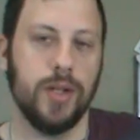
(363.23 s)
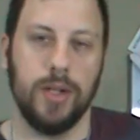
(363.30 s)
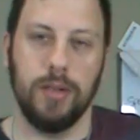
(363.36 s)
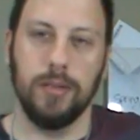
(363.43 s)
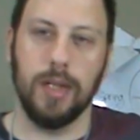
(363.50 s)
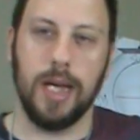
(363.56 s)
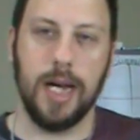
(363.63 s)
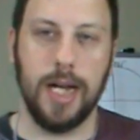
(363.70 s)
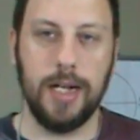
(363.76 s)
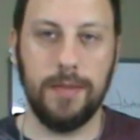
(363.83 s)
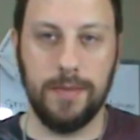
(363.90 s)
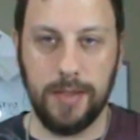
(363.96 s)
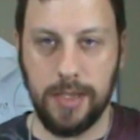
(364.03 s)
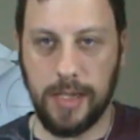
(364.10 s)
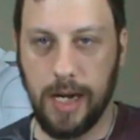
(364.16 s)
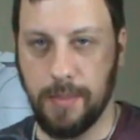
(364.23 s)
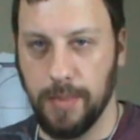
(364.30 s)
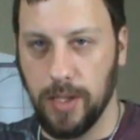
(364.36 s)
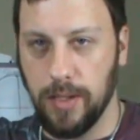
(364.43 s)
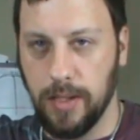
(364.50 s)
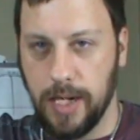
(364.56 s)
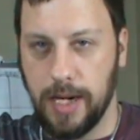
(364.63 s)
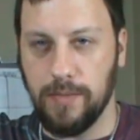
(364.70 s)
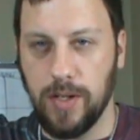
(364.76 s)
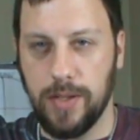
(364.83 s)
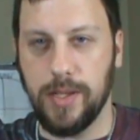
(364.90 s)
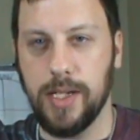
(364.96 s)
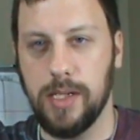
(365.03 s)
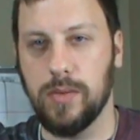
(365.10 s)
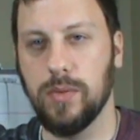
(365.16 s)
new life, summer,
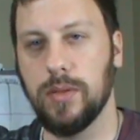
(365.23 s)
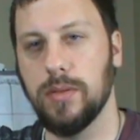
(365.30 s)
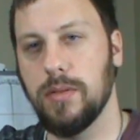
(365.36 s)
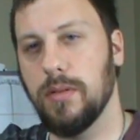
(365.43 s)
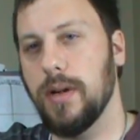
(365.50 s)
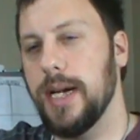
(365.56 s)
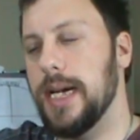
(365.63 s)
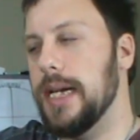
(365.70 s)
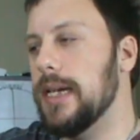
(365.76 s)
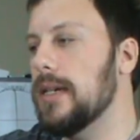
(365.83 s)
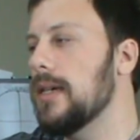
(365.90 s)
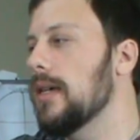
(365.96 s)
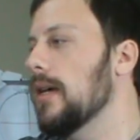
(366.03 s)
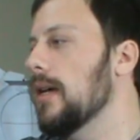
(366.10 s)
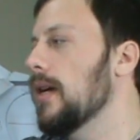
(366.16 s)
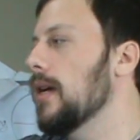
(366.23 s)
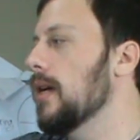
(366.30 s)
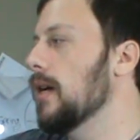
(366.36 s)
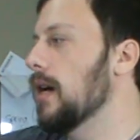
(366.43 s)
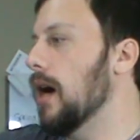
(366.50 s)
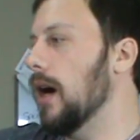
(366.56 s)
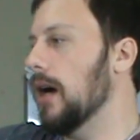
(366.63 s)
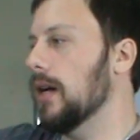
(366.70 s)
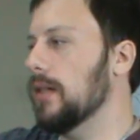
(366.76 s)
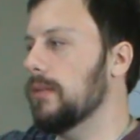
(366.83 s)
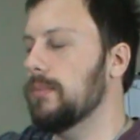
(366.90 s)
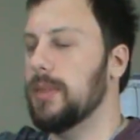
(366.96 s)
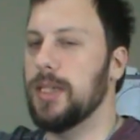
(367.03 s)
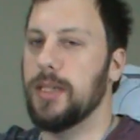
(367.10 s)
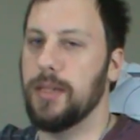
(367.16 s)
everything's real green.
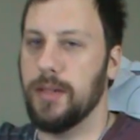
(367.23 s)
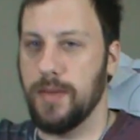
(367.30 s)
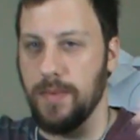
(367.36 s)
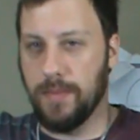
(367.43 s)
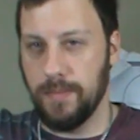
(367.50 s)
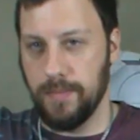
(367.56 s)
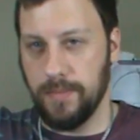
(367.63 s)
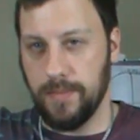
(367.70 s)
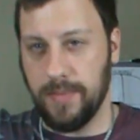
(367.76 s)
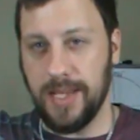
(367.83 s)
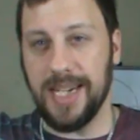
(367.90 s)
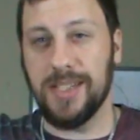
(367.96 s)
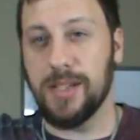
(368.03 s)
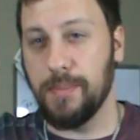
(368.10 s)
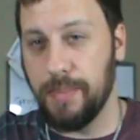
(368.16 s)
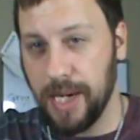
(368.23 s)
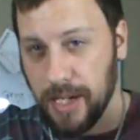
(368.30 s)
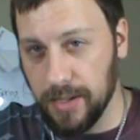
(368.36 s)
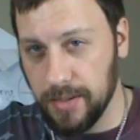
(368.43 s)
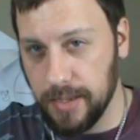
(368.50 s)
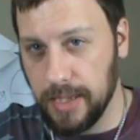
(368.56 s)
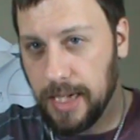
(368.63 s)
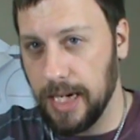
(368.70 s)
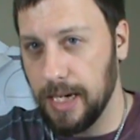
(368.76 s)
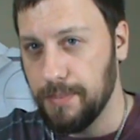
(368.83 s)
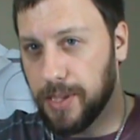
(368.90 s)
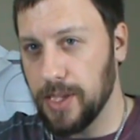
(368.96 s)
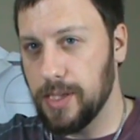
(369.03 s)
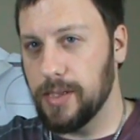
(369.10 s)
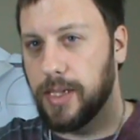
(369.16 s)
Autumn, things appear to die
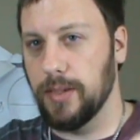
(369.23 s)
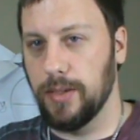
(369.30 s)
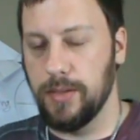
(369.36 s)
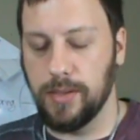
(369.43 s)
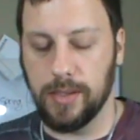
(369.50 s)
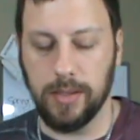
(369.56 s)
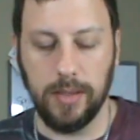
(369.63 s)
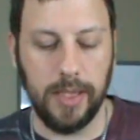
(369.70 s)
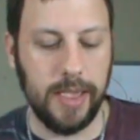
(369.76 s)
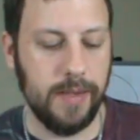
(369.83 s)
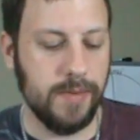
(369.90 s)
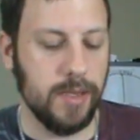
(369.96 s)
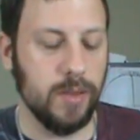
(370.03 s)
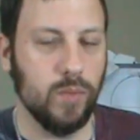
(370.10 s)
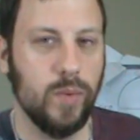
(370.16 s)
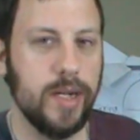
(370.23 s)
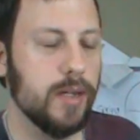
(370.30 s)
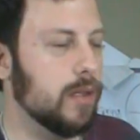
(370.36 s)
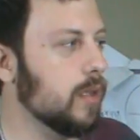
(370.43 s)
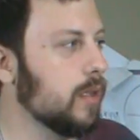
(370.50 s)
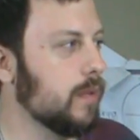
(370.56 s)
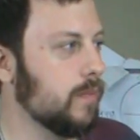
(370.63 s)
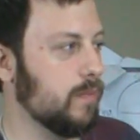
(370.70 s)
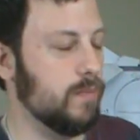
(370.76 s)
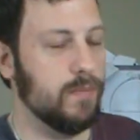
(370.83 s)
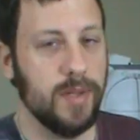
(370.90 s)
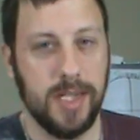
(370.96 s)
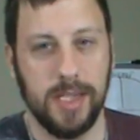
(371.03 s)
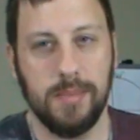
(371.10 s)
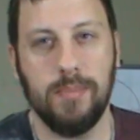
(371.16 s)
because they lose their leaves. In the winter,
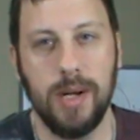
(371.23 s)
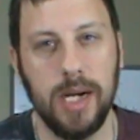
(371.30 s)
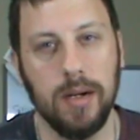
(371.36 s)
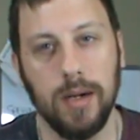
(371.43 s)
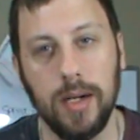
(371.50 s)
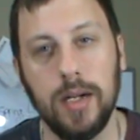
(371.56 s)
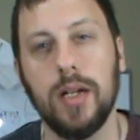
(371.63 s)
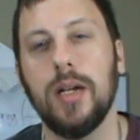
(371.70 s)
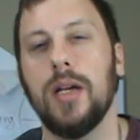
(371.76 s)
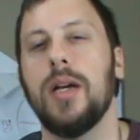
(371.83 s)
it's barren.